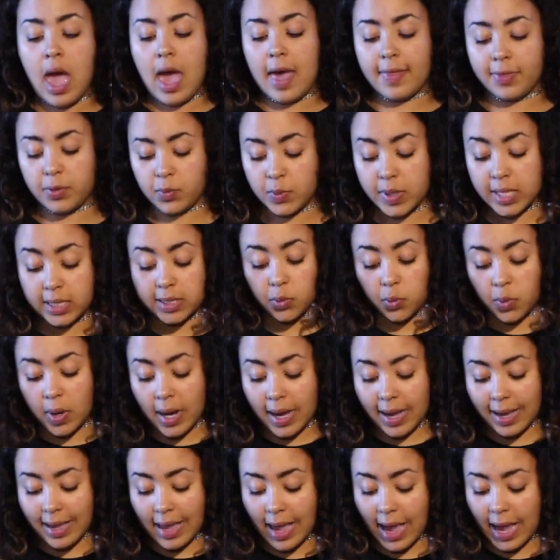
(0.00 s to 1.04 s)
And the reason
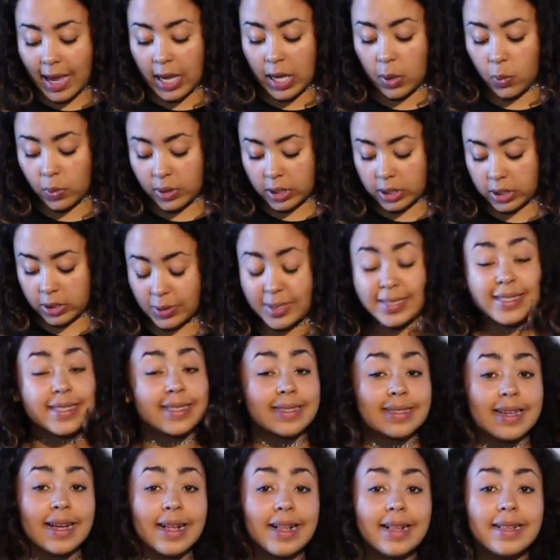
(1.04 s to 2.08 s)
why I want to
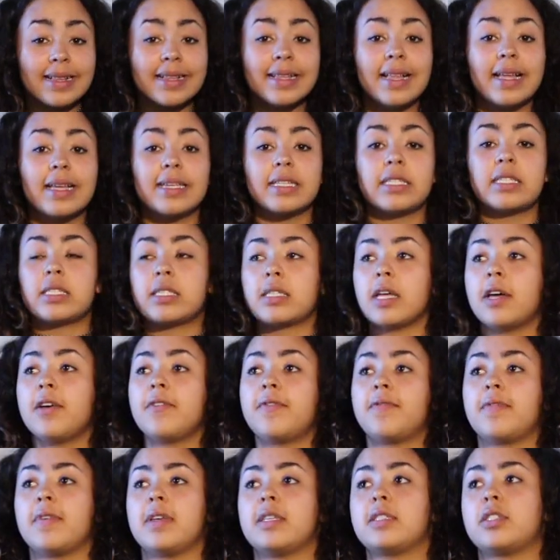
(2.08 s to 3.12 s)
sell
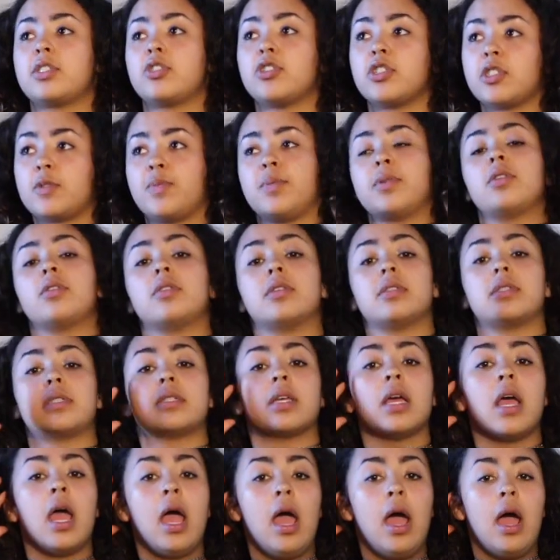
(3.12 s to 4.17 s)
stuff is just
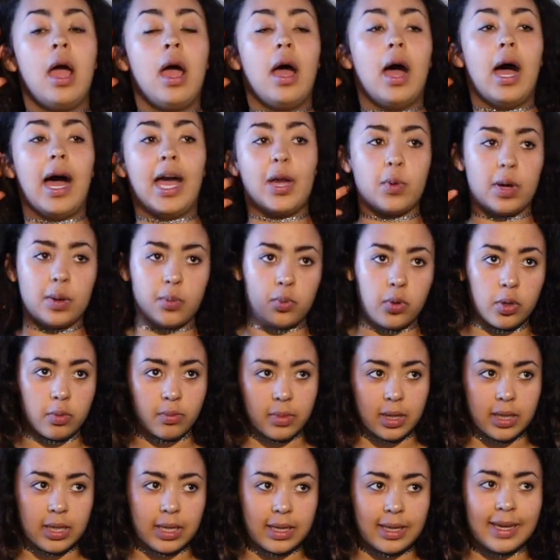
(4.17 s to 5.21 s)
because I want more
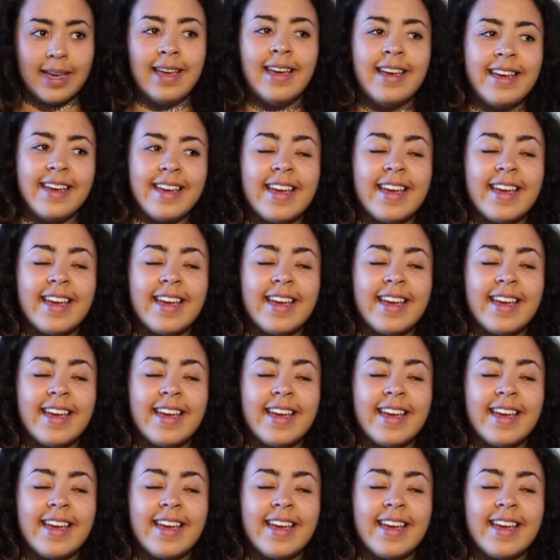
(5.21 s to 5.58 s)
money.